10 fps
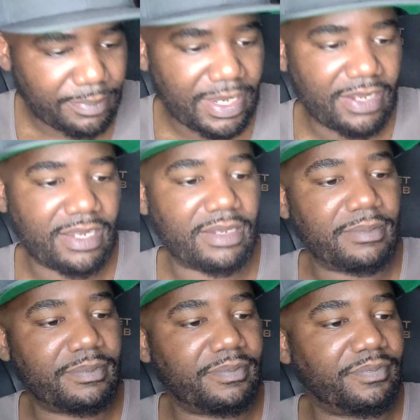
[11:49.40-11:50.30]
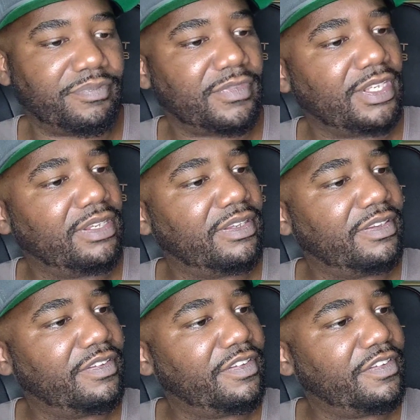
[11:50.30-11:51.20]
about
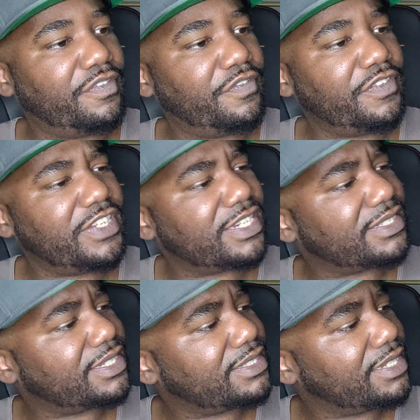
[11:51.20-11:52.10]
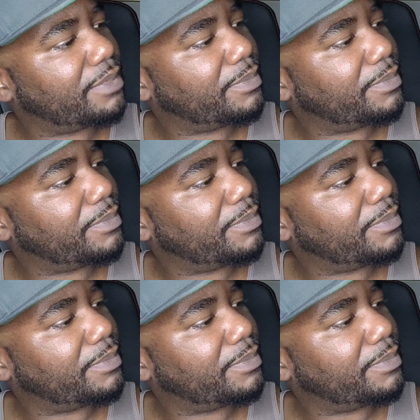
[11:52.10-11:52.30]
50 or 60